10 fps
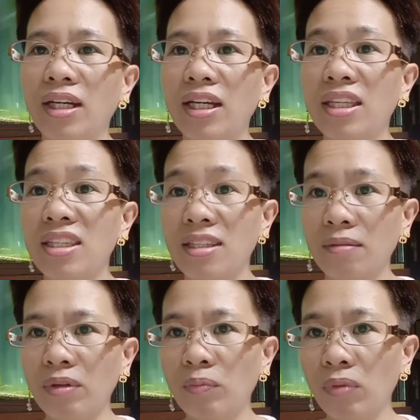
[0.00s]
In some
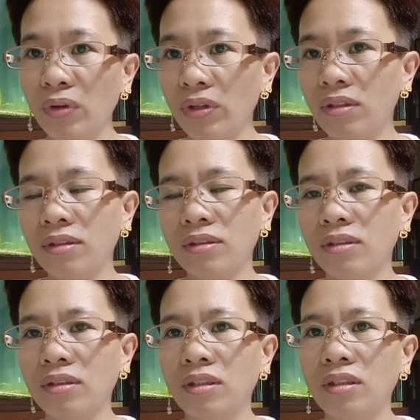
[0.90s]
employer,
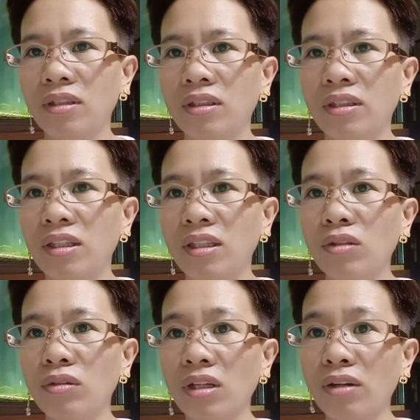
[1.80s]
they
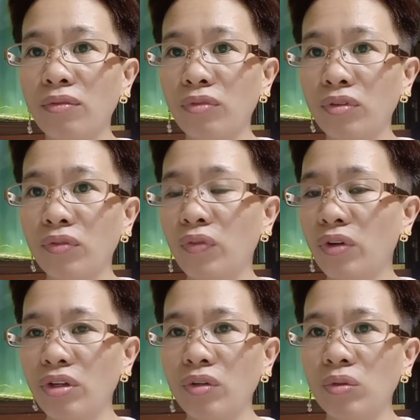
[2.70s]
don't have food for you.